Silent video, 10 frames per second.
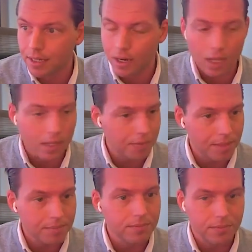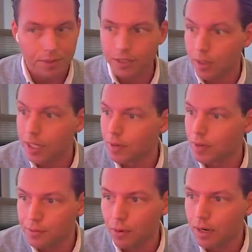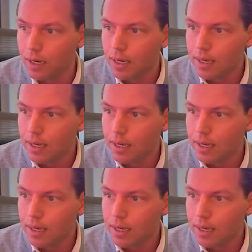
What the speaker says: All of them for 2024.